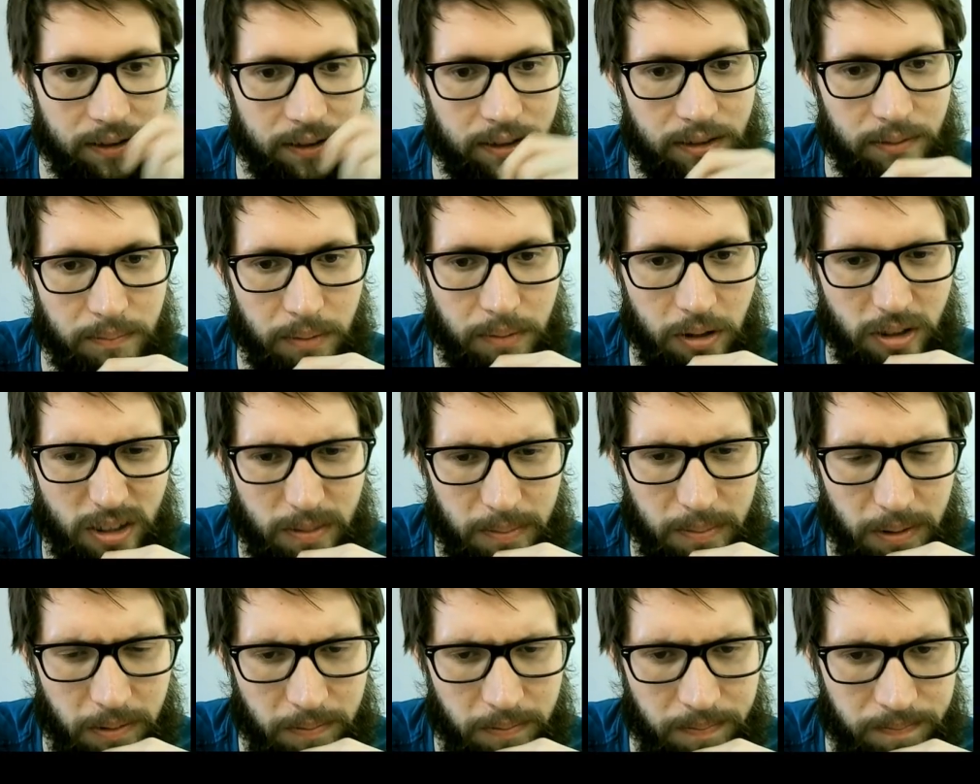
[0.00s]
isn't
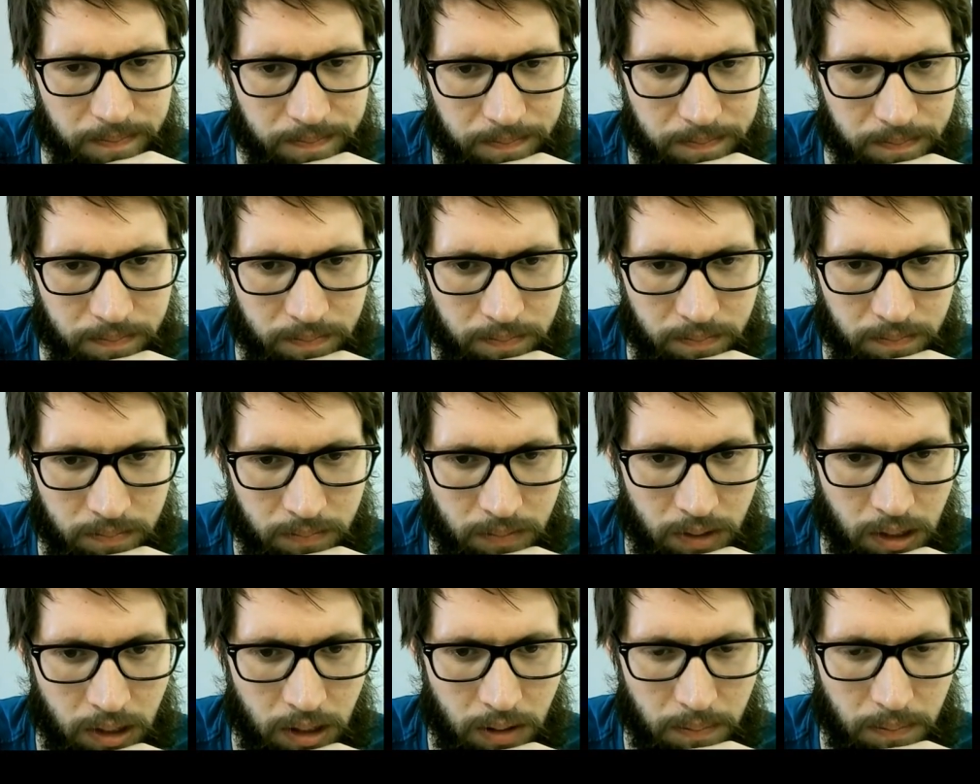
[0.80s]
possible
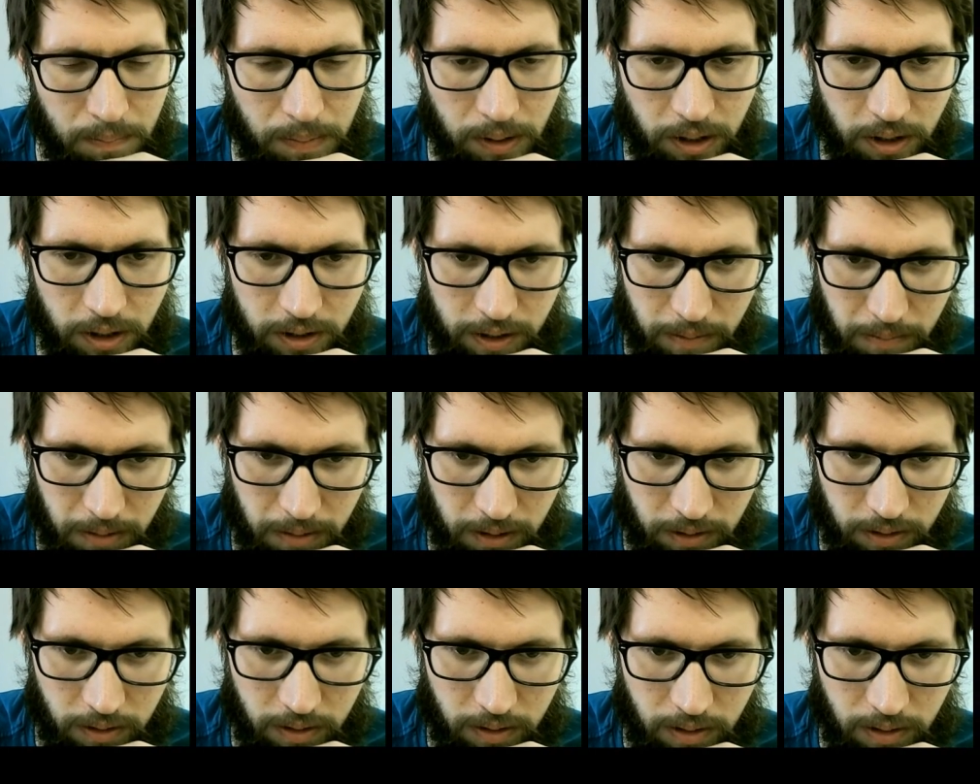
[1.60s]
because it would